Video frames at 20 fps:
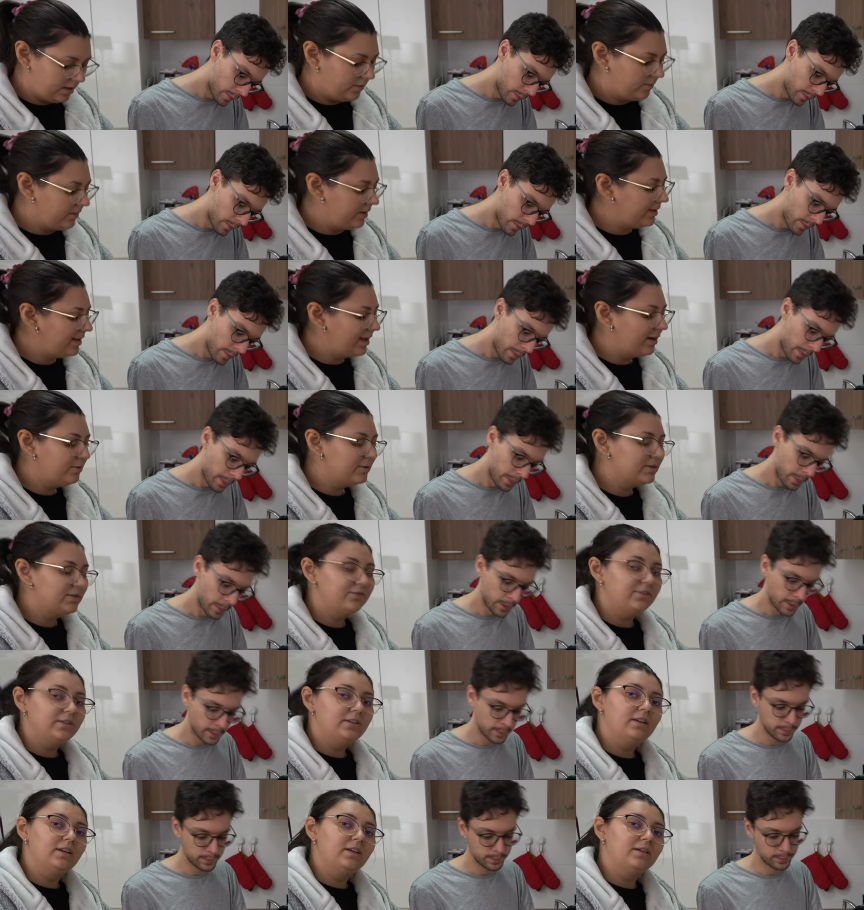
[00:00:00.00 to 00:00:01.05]
Speaker 1: Well, I was
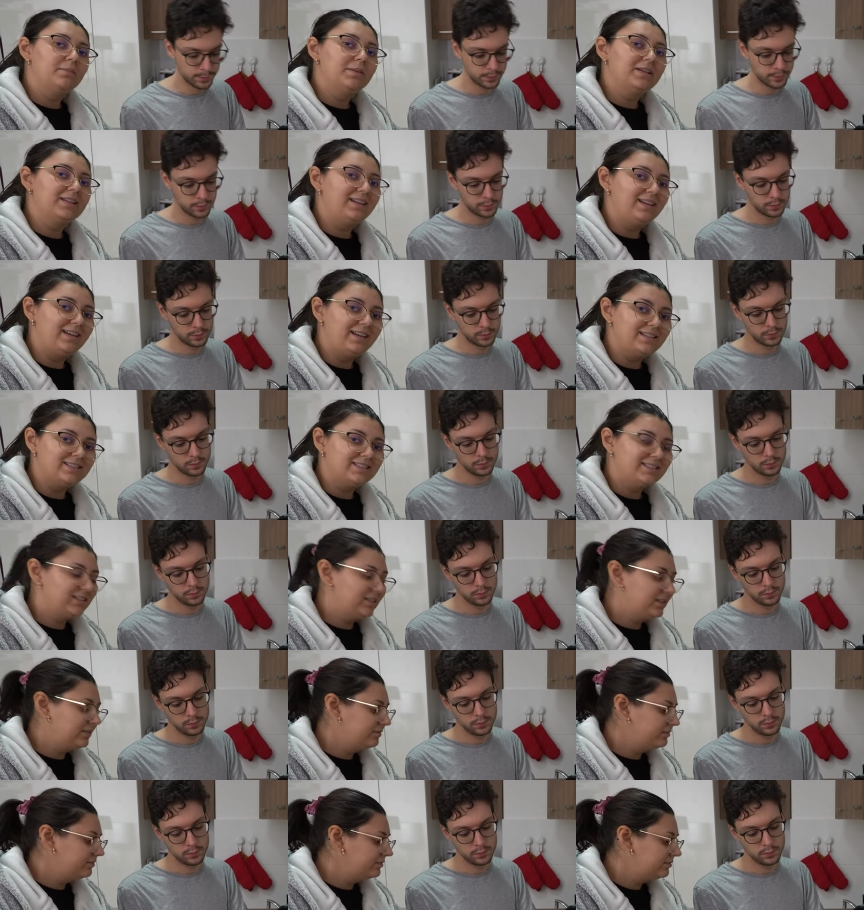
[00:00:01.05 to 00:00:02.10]
feeling a bit lazy.